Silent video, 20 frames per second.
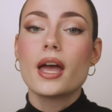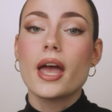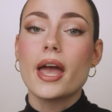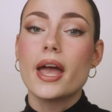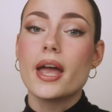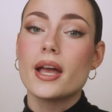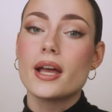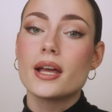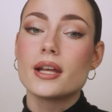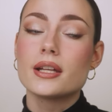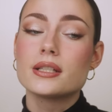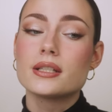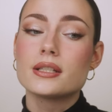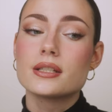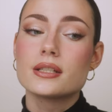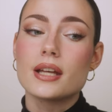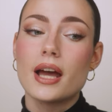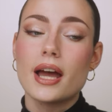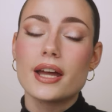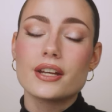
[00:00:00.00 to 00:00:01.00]

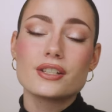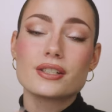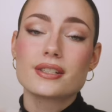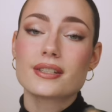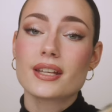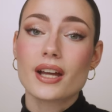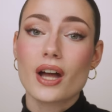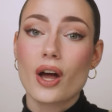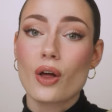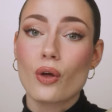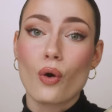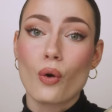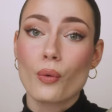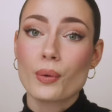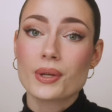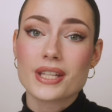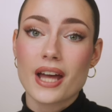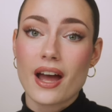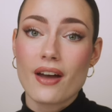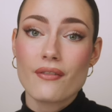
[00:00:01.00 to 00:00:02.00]
and I just think I'll
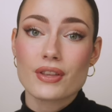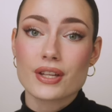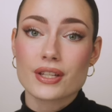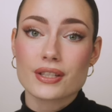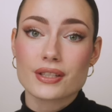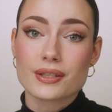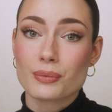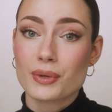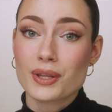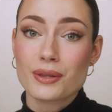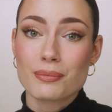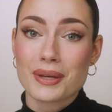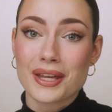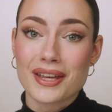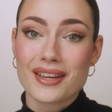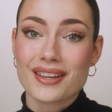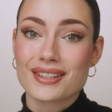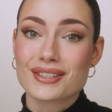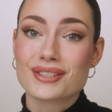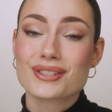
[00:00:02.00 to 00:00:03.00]
always have this with
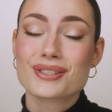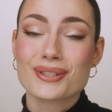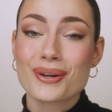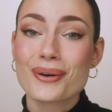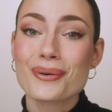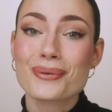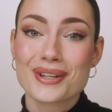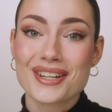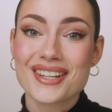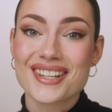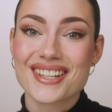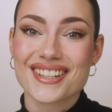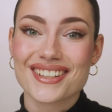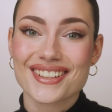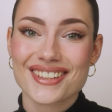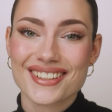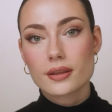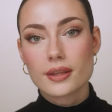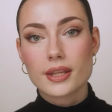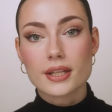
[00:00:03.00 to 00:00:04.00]
me. It's so
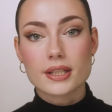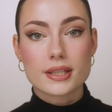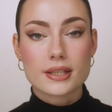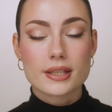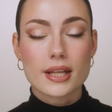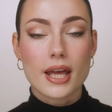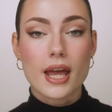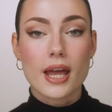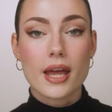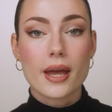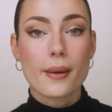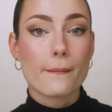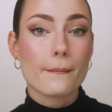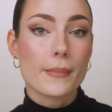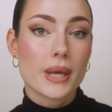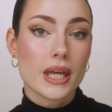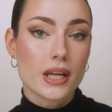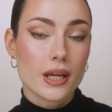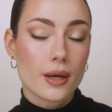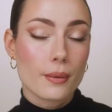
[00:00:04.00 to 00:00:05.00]
good. This is a
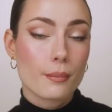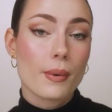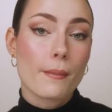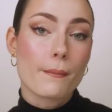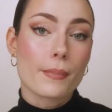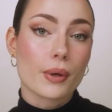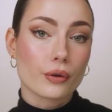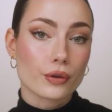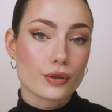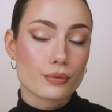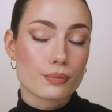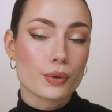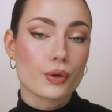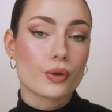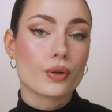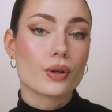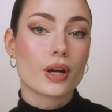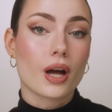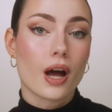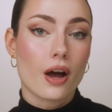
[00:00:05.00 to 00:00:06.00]
medium
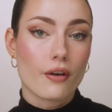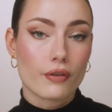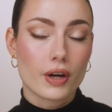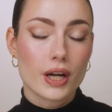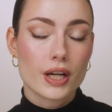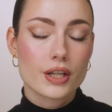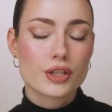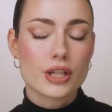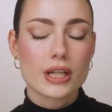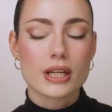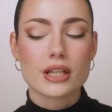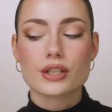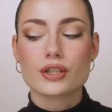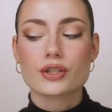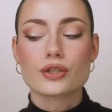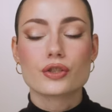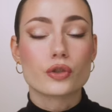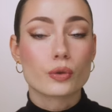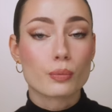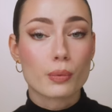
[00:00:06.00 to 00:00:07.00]
buildable coverage. It
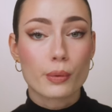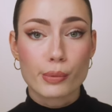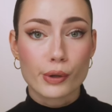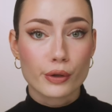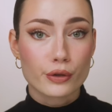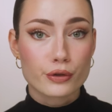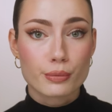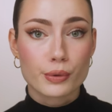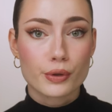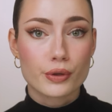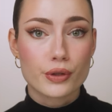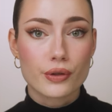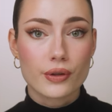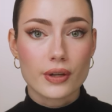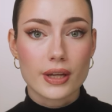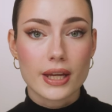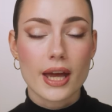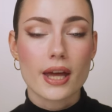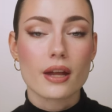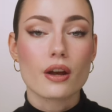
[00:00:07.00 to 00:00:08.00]
is super buildable. You
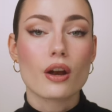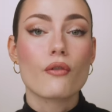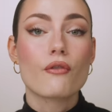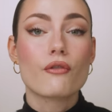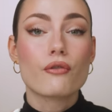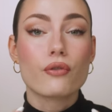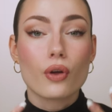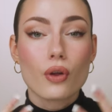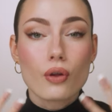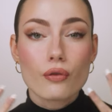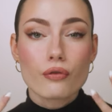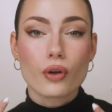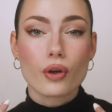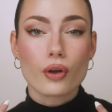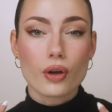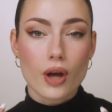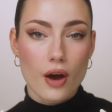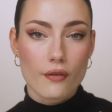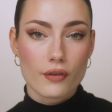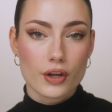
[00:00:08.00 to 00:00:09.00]
can get full, full
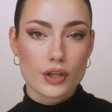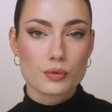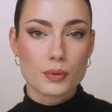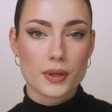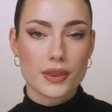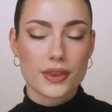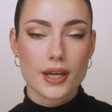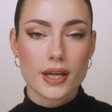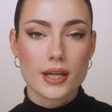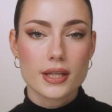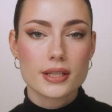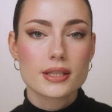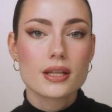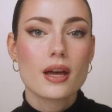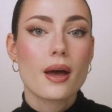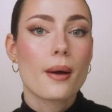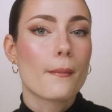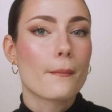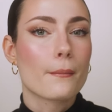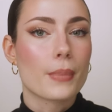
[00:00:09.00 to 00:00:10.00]
coverage with this,
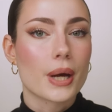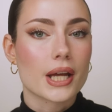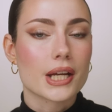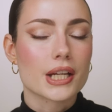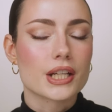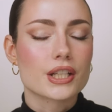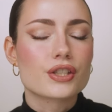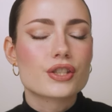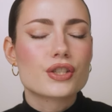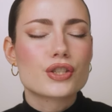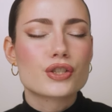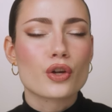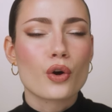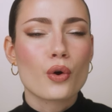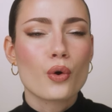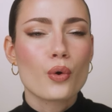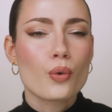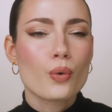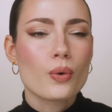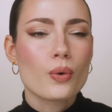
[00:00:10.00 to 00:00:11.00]
but it's so